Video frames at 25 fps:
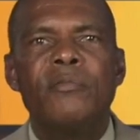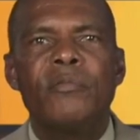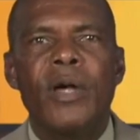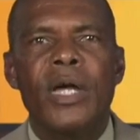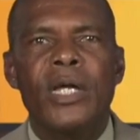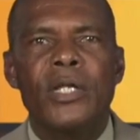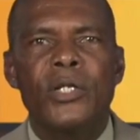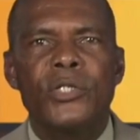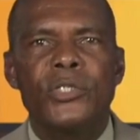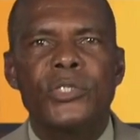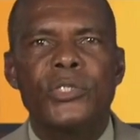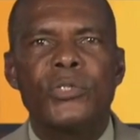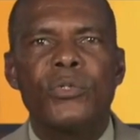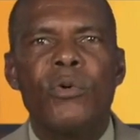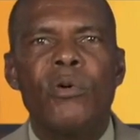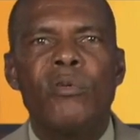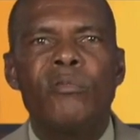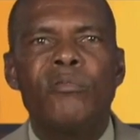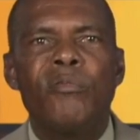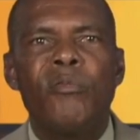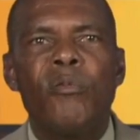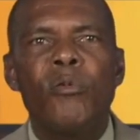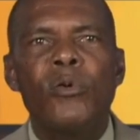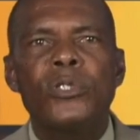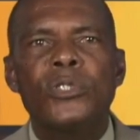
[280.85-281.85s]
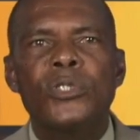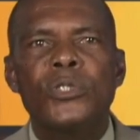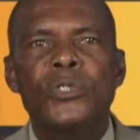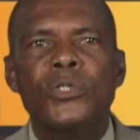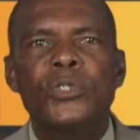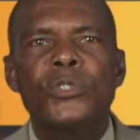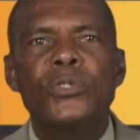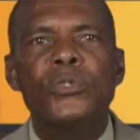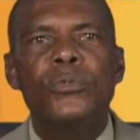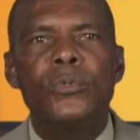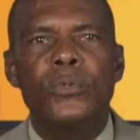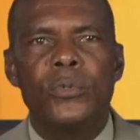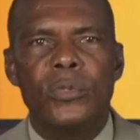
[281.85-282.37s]
Final score
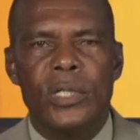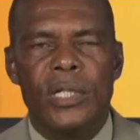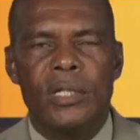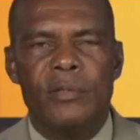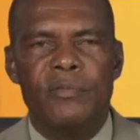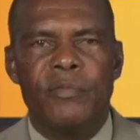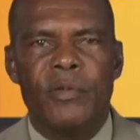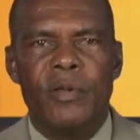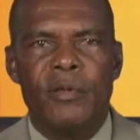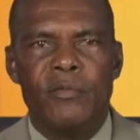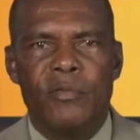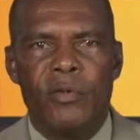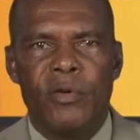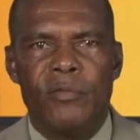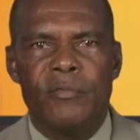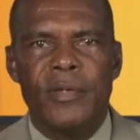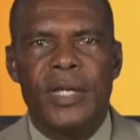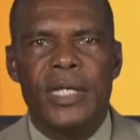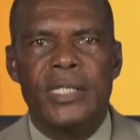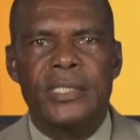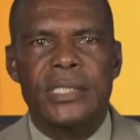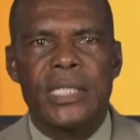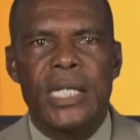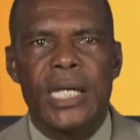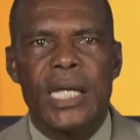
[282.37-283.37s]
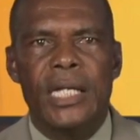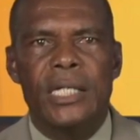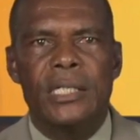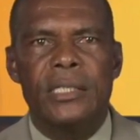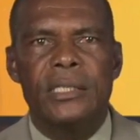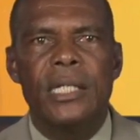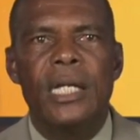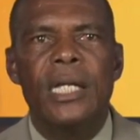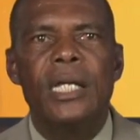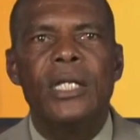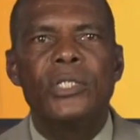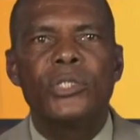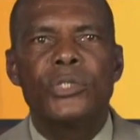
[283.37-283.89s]
4-2 in favor of SKN.
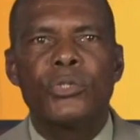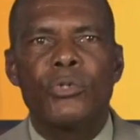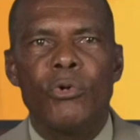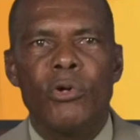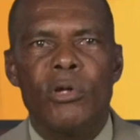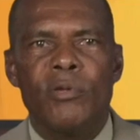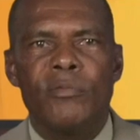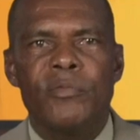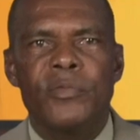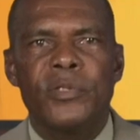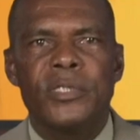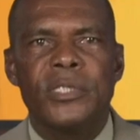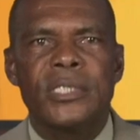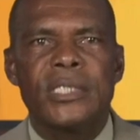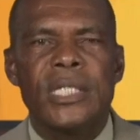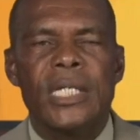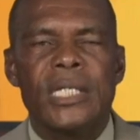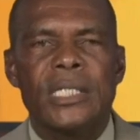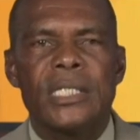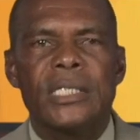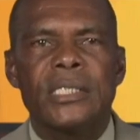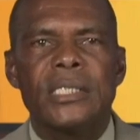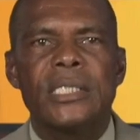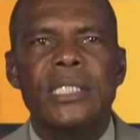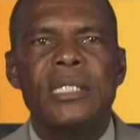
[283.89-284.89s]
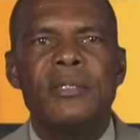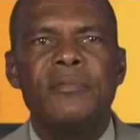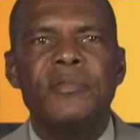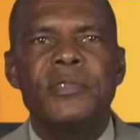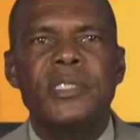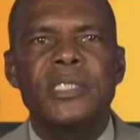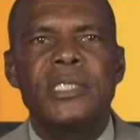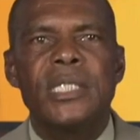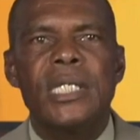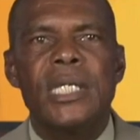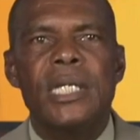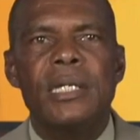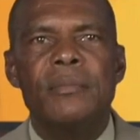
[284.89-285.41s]
Scoring for the St. Kitts and
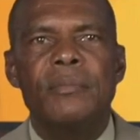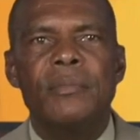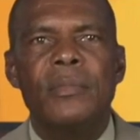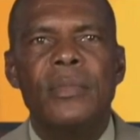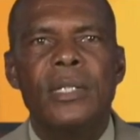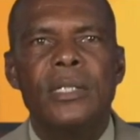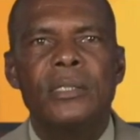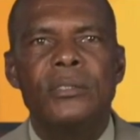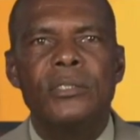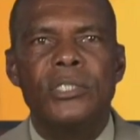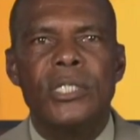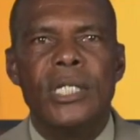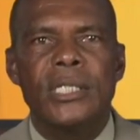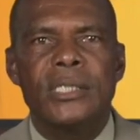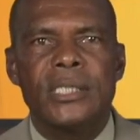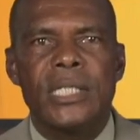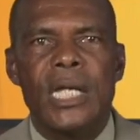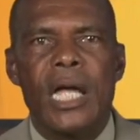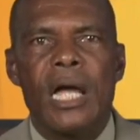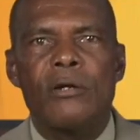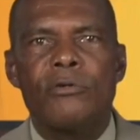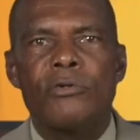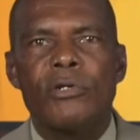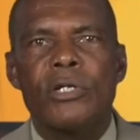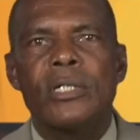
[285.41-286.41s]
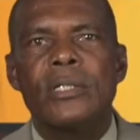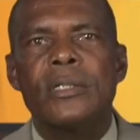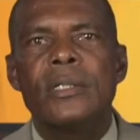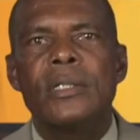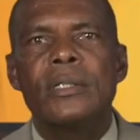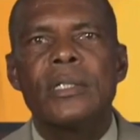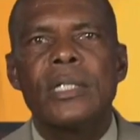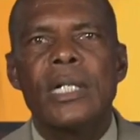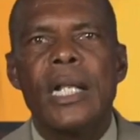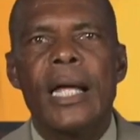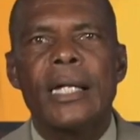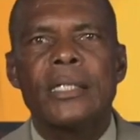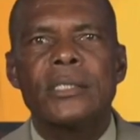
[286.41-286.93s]
Nevis team, Jazara
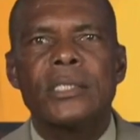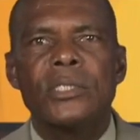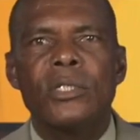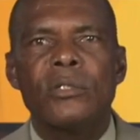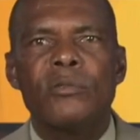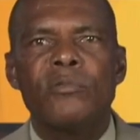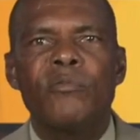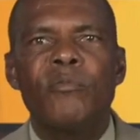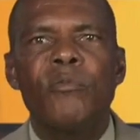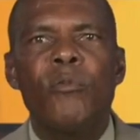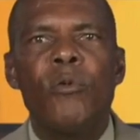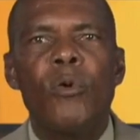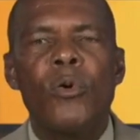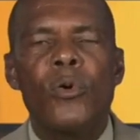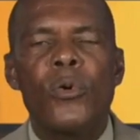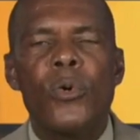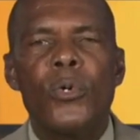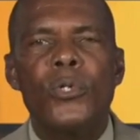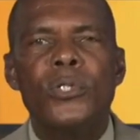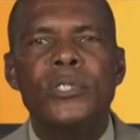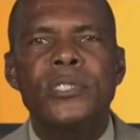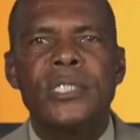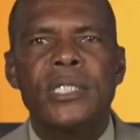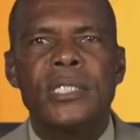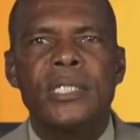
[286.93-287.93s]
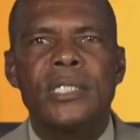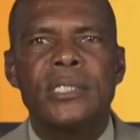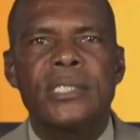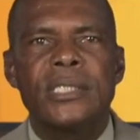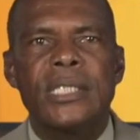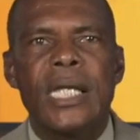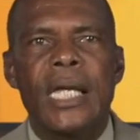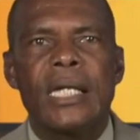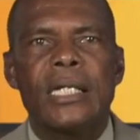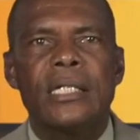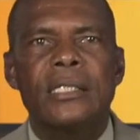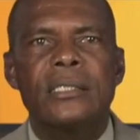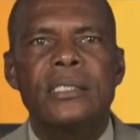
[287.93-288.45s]
Claxton 4 goals in the
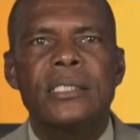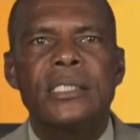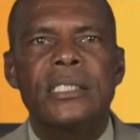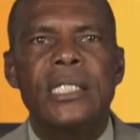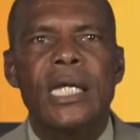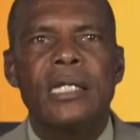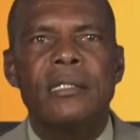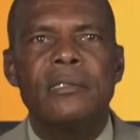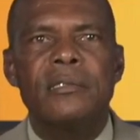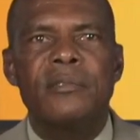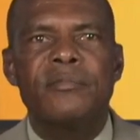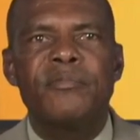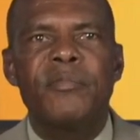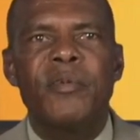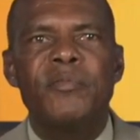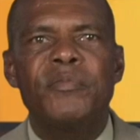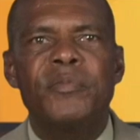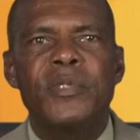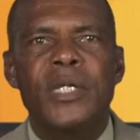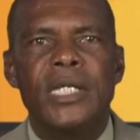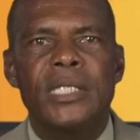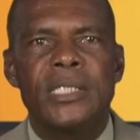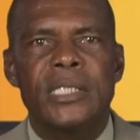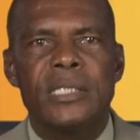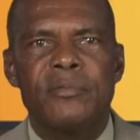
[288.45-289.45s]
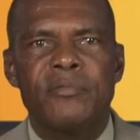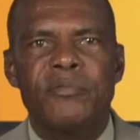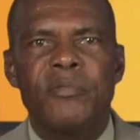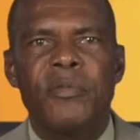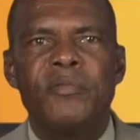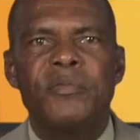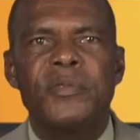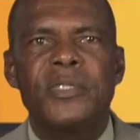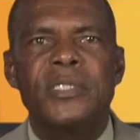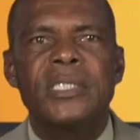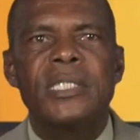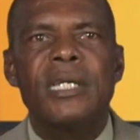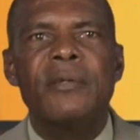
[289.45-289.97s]
2nd, 10th, 58th and
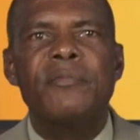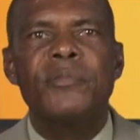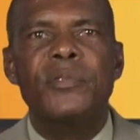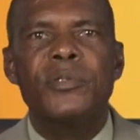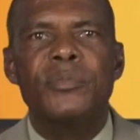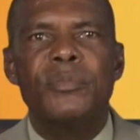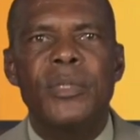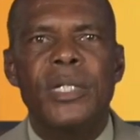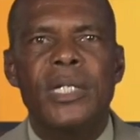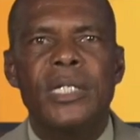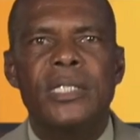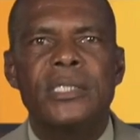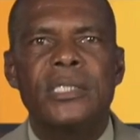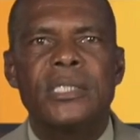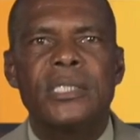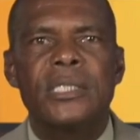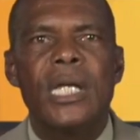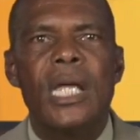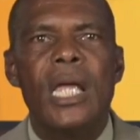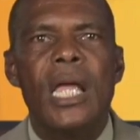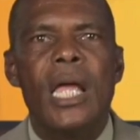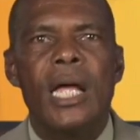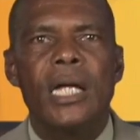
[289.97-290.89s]
57th minutes.